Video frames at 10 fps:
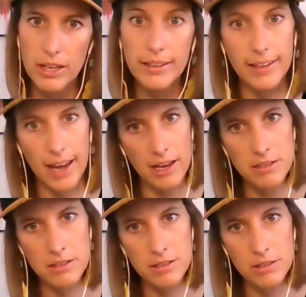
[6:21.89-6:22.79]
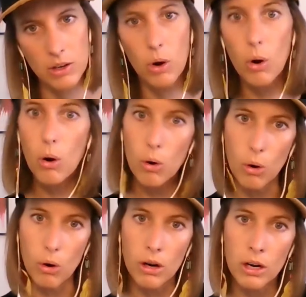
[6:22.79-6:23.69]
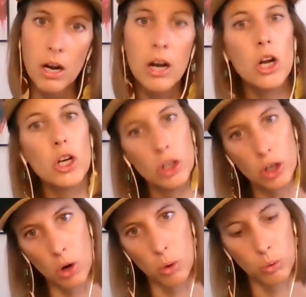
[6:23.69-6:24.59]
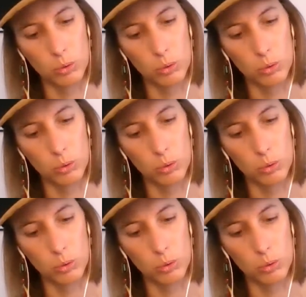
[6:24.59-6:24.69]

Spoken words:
Yes or no?